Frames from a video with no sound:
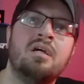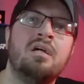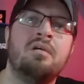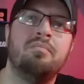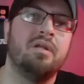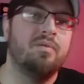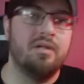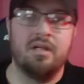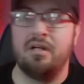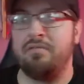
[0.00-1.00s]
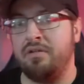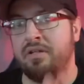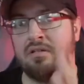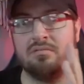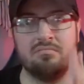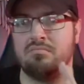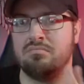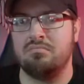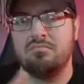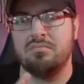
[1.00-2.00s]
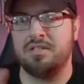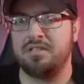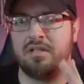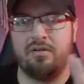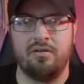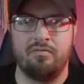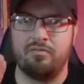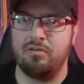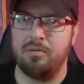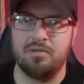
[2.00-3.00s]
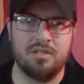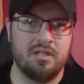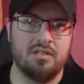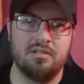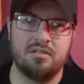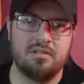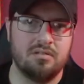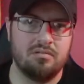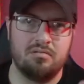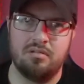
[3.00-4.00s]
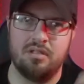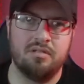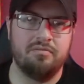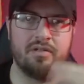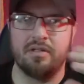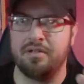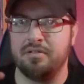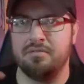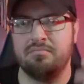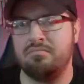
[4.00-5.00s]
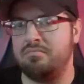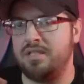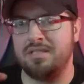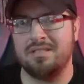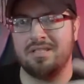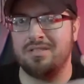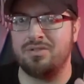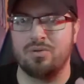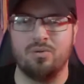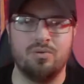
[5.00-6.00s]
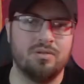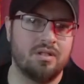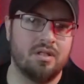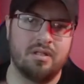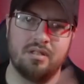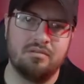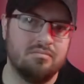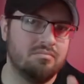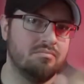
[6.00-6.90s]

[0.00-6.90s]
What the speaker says: But anyway, yeah, I found out the center for both sides, and then figured out a decent sized circle to cut out. And